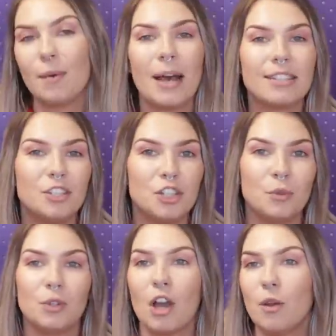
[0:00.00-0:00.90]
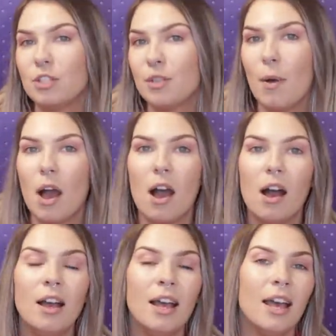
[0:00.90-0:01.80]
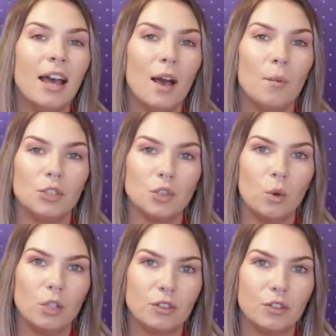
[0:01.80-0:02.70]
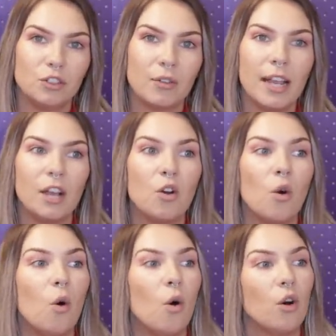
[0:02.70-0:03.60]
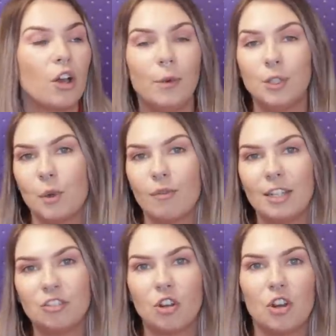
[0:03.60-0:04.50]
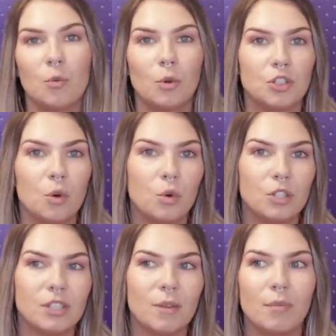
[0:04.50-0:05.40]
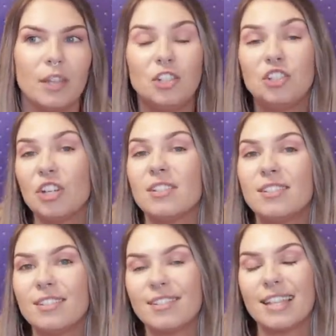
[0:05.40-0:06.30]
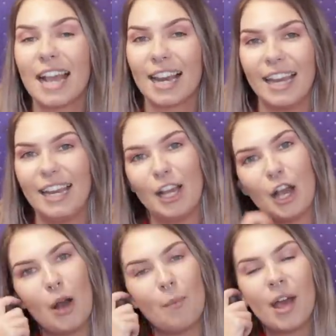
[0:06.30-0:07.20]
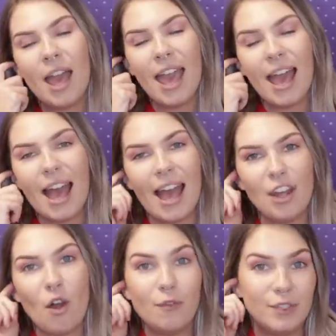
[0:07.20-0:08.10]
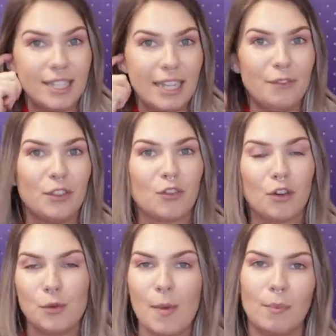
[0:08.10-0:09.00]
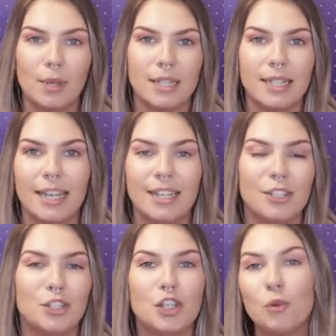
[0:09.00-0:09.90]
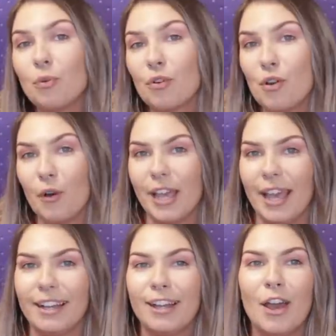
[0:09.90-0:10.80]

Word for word: a passenger will go to the bar, and want to order a drink or go into a restaurant and want to order something just as they're cleaning up and obviously for the crew members it is super annoying